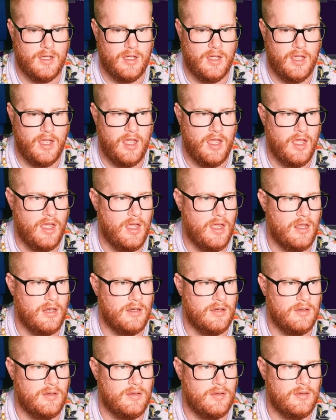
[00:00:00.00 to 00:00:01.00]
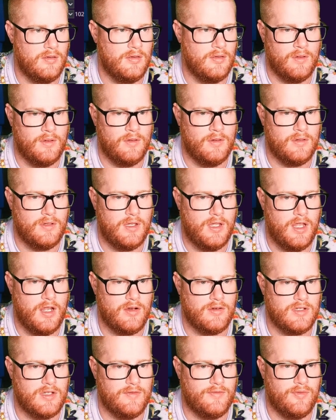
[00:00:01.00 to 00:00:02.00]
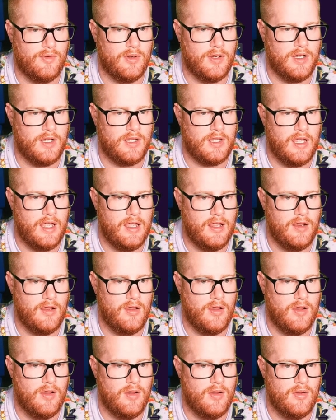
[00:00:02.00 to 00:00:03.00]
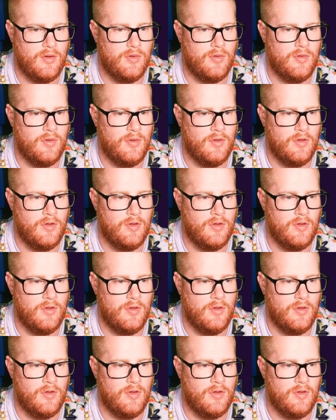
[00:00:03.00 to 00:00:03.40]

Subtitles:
in guaranteed 4-hit KO,